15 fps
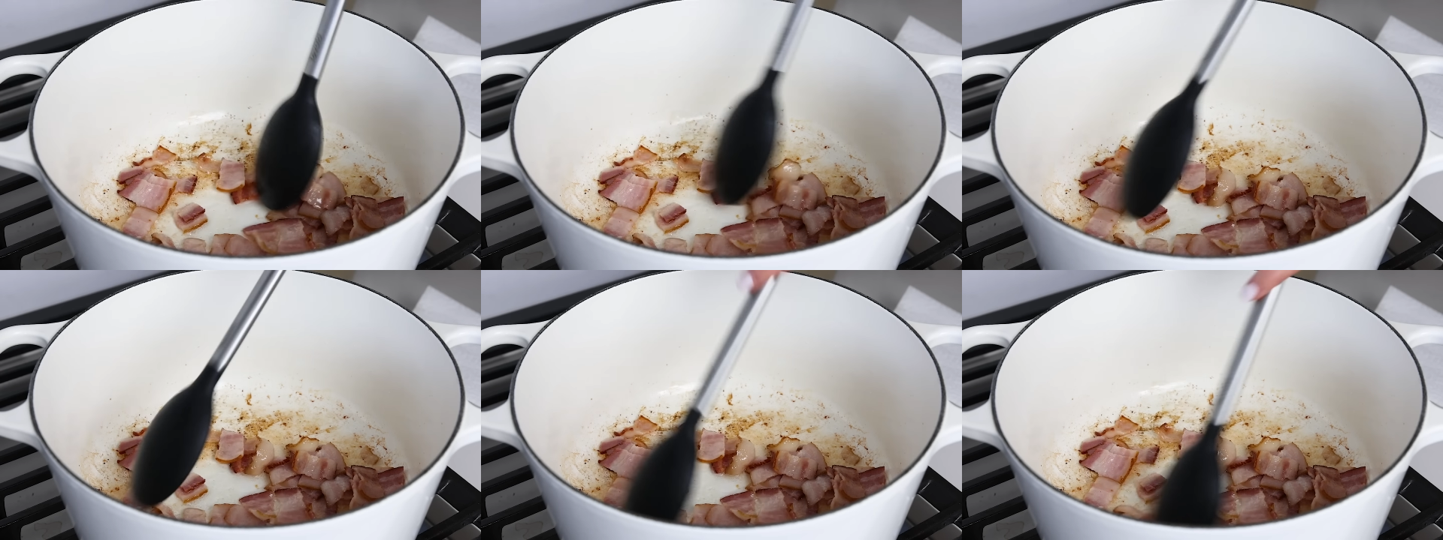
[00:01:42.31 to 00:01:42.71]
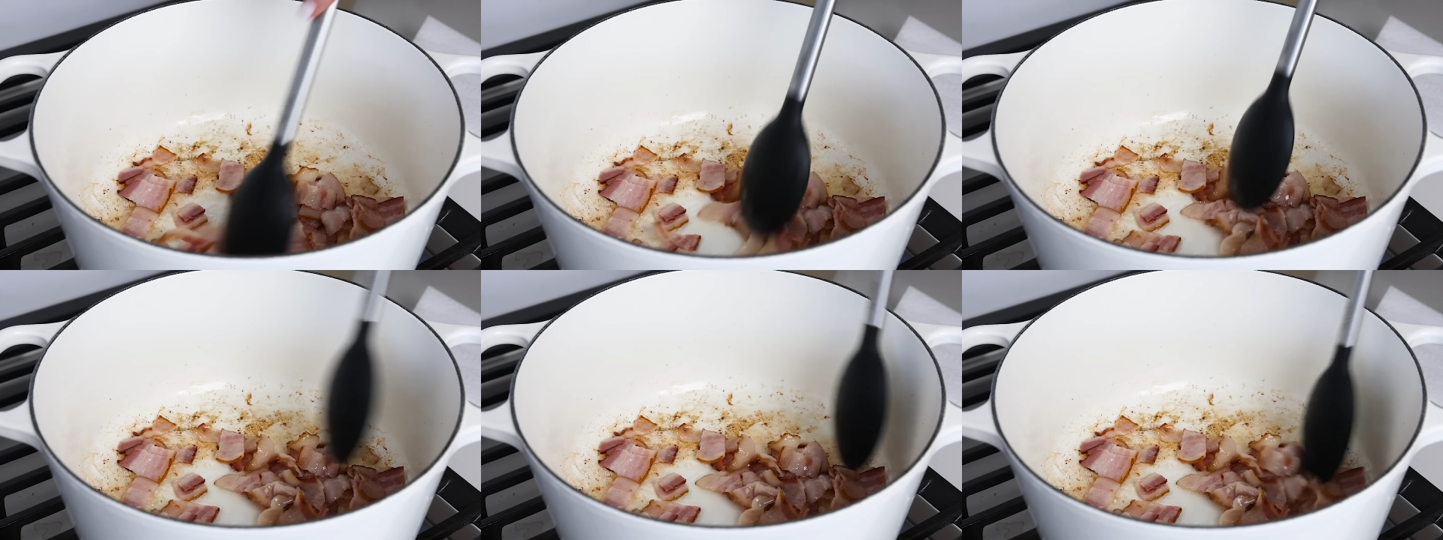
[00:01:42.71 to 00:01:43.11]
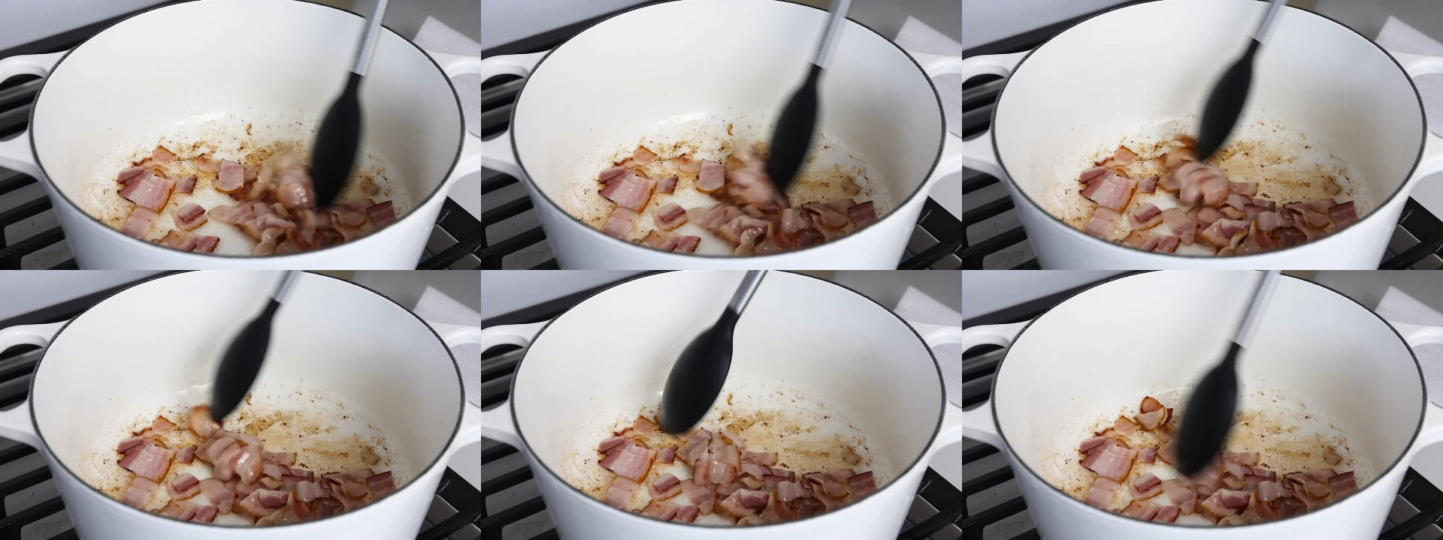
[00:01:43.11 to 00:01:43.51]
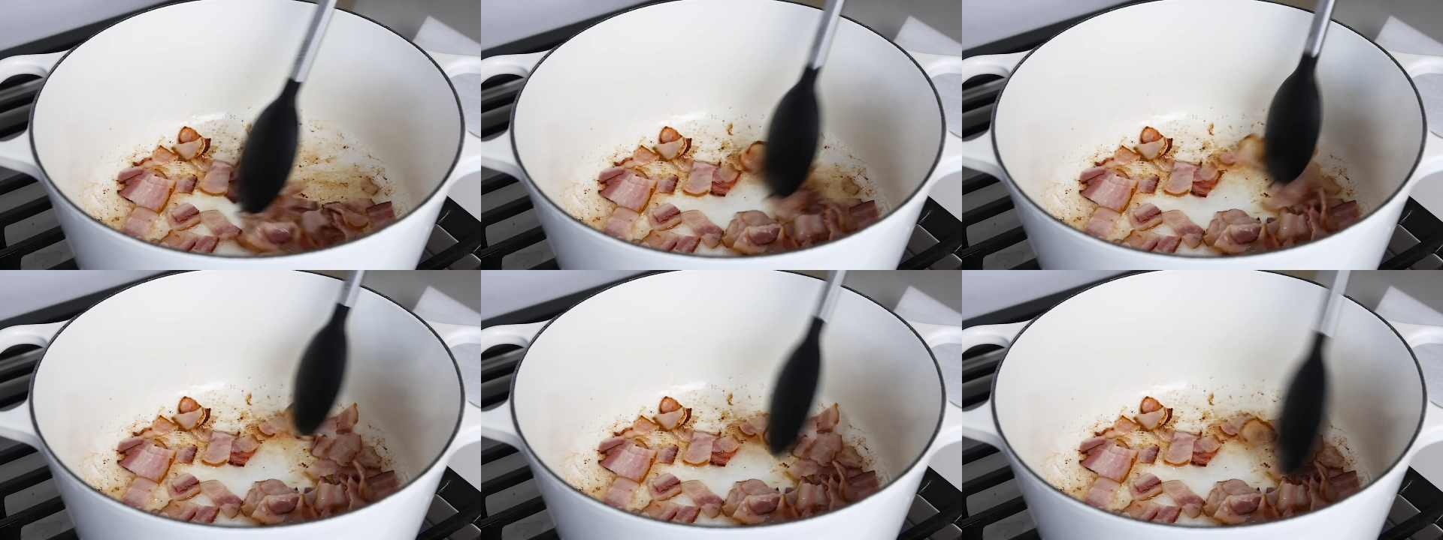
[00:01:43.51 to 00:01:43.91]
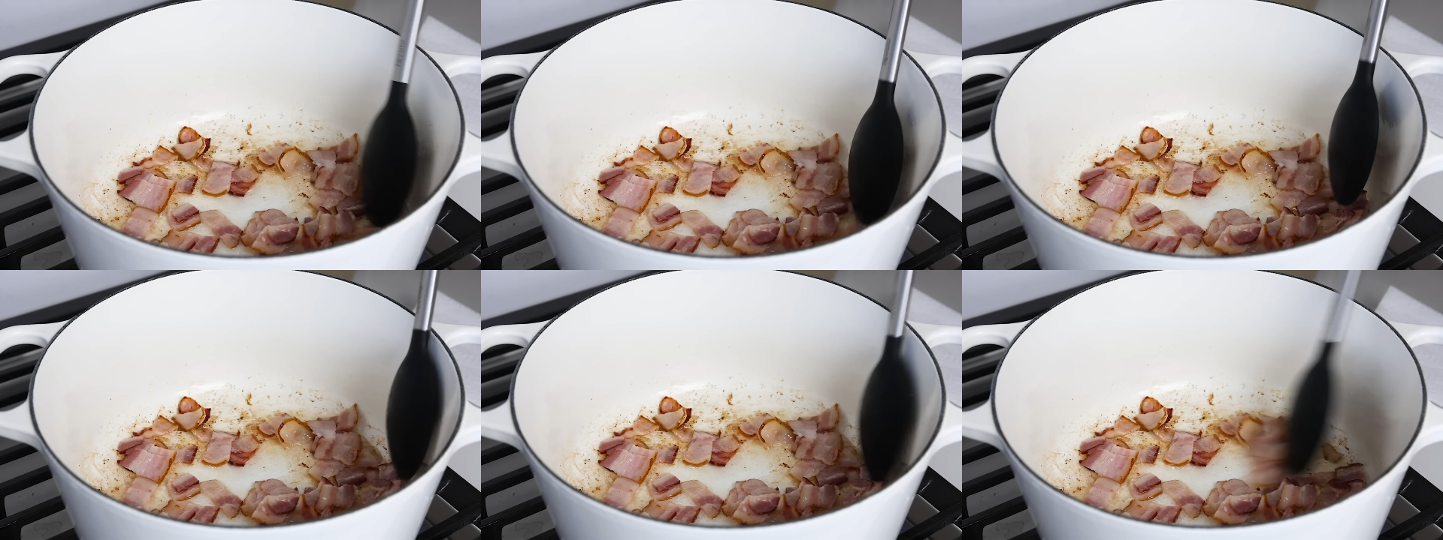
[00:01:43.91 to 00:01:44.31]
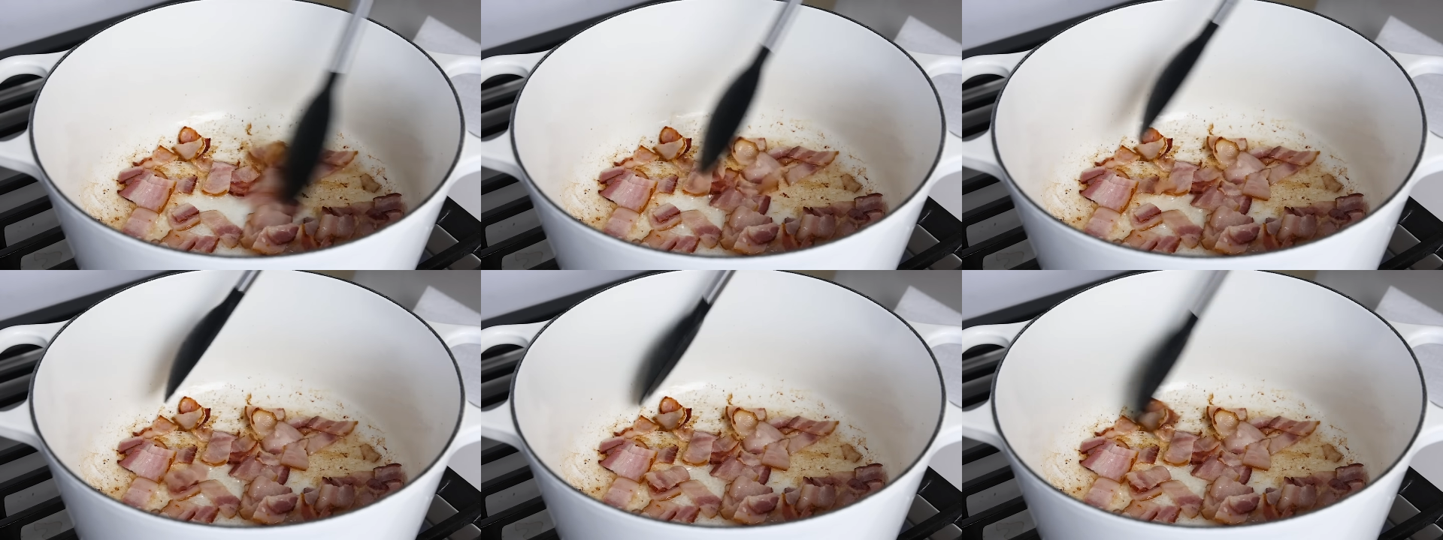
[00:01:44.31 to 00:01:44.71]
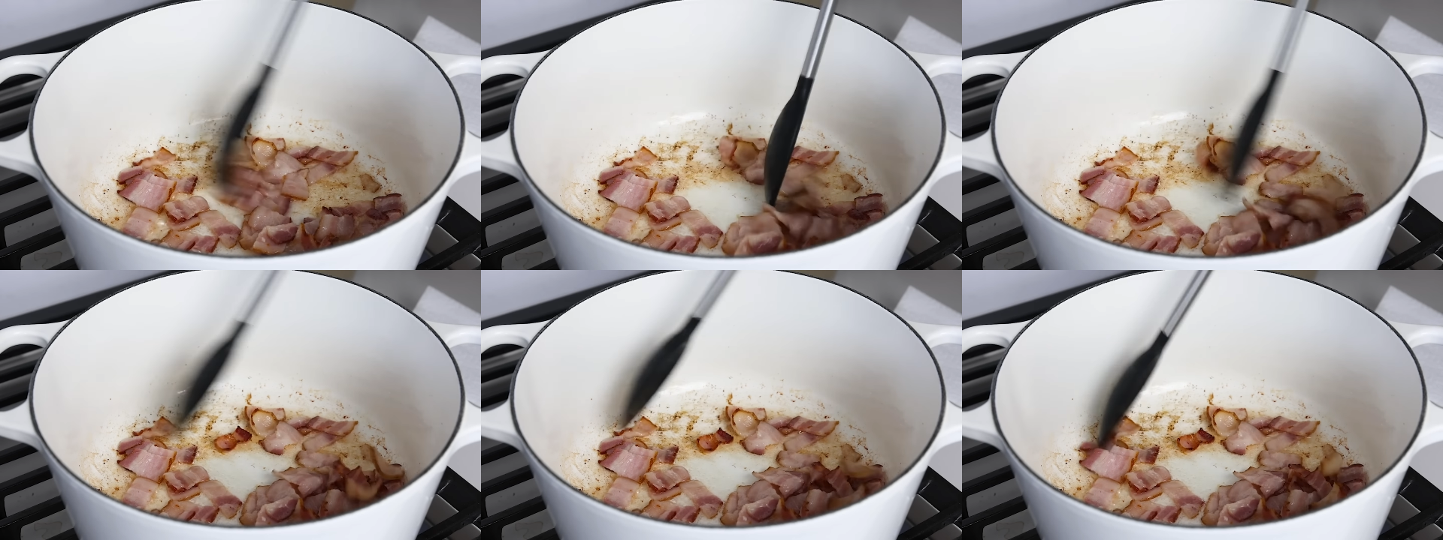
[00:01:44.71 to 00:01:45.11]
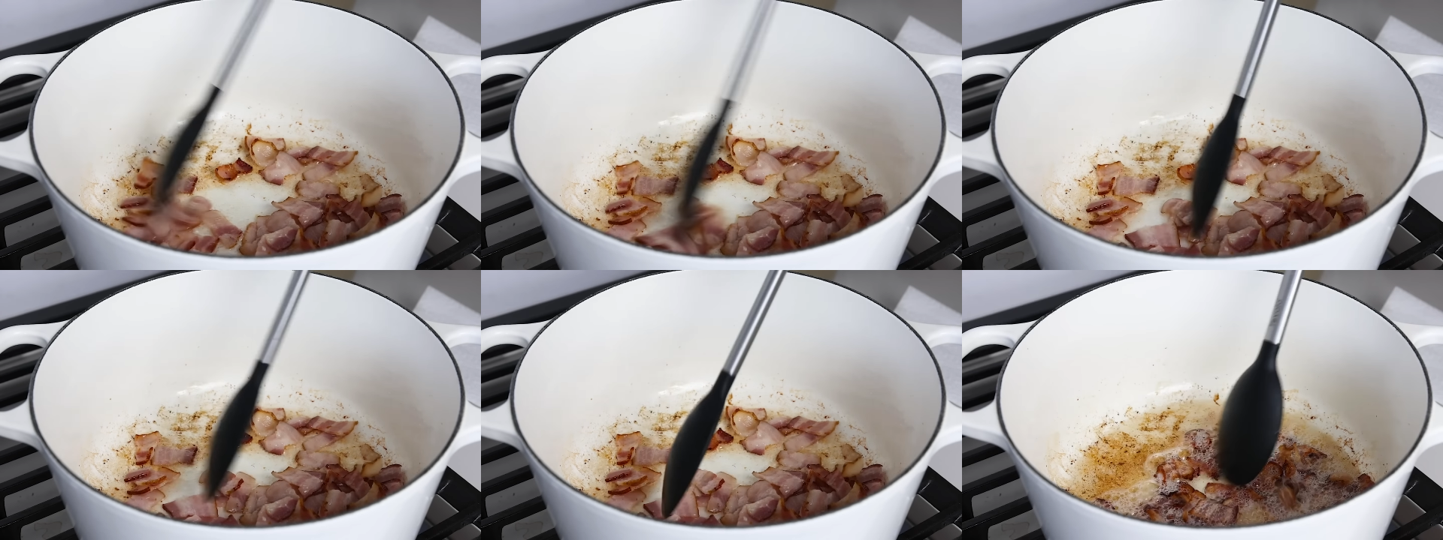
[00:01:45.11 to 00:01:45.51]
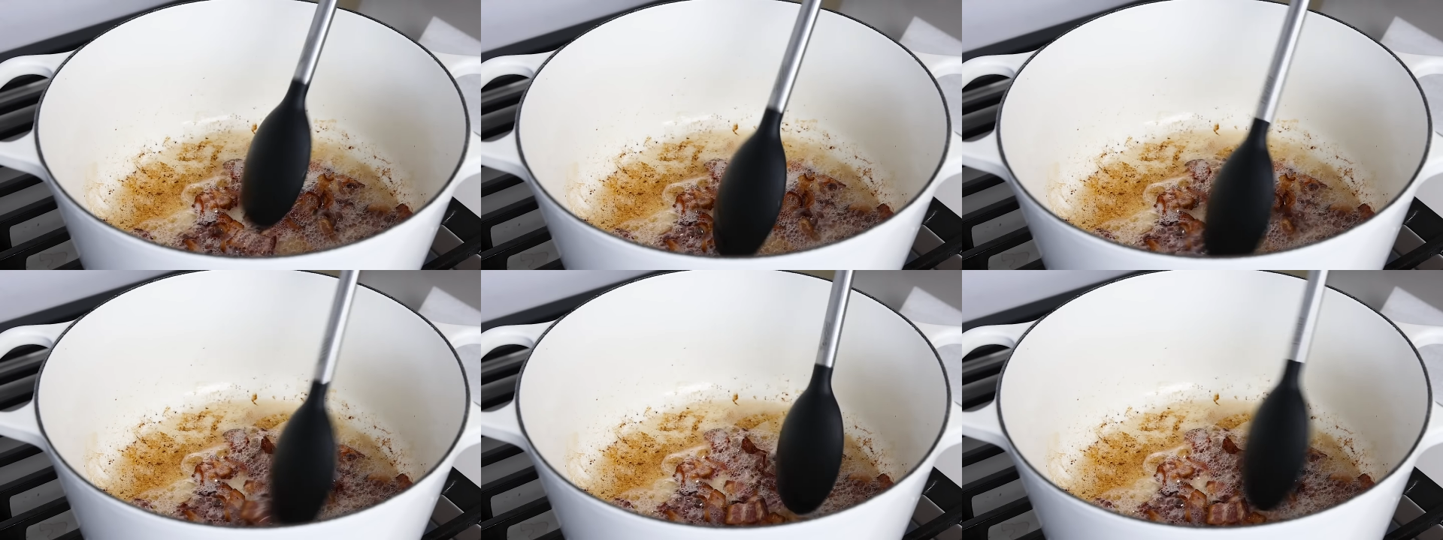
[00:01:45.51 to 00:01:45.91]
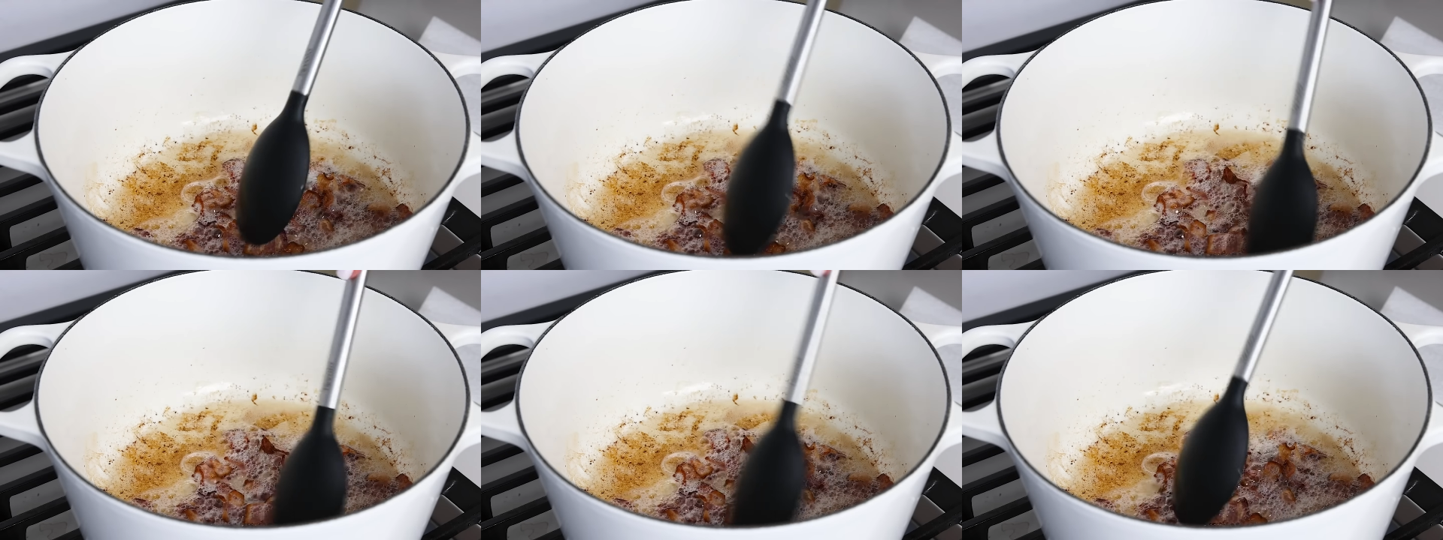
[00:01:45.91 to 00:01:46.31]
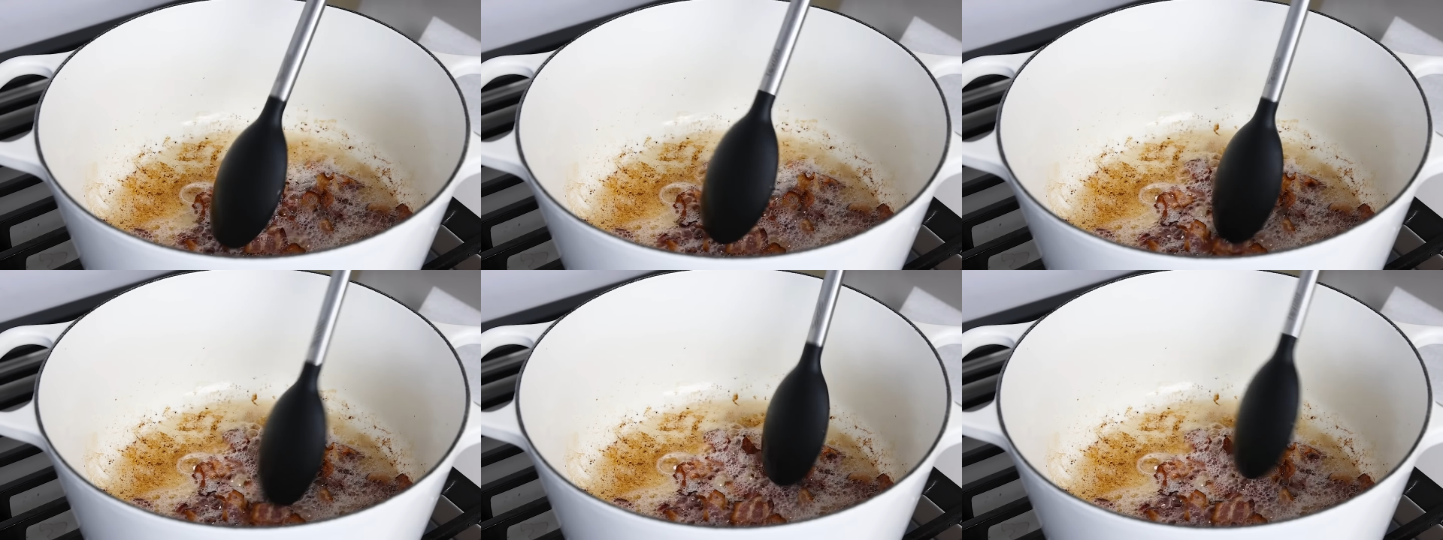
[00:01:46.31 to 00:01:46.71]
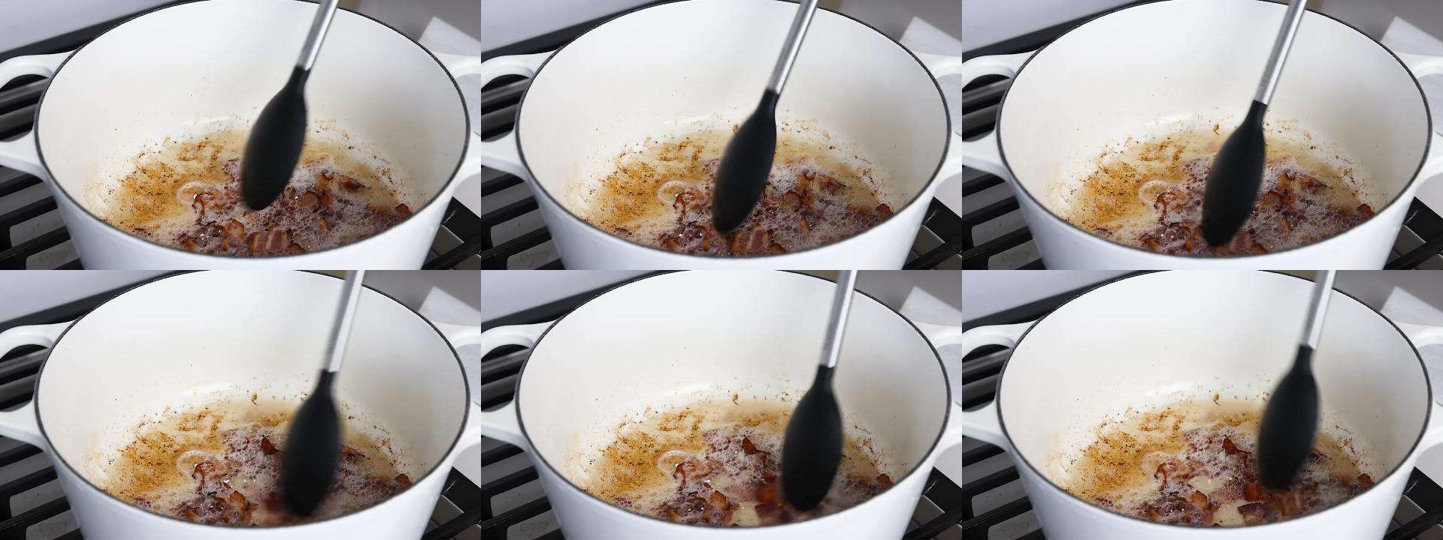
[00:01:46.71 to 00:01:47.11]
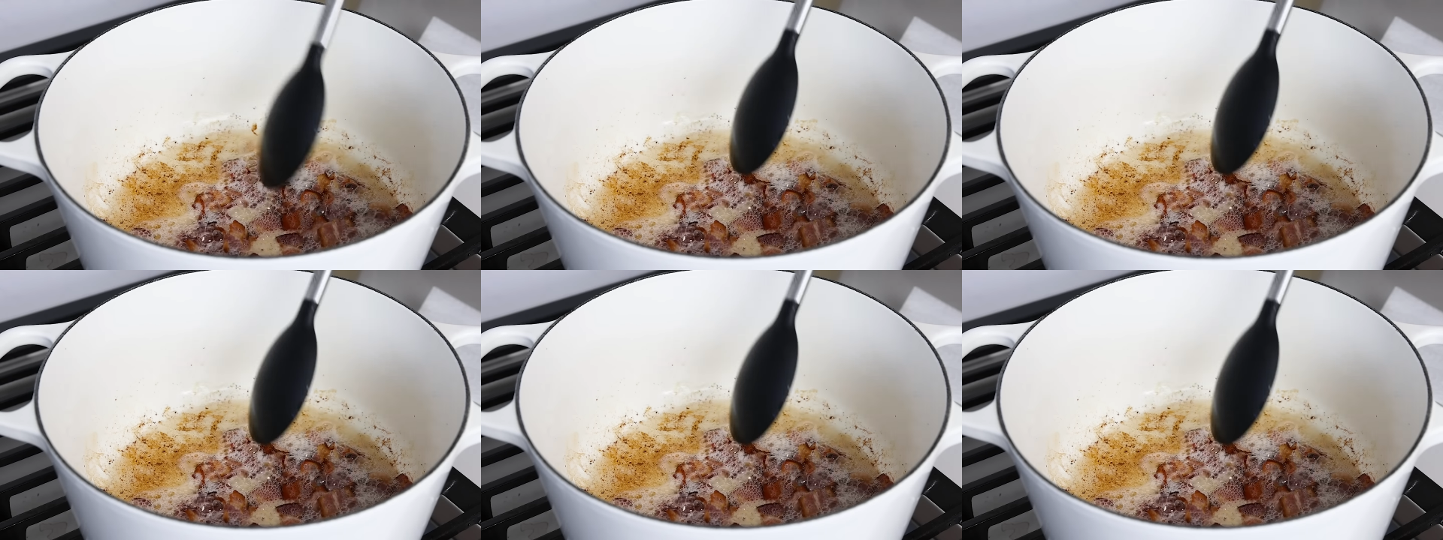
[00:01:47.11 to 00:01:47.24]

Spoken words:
[unreadable: no face in view]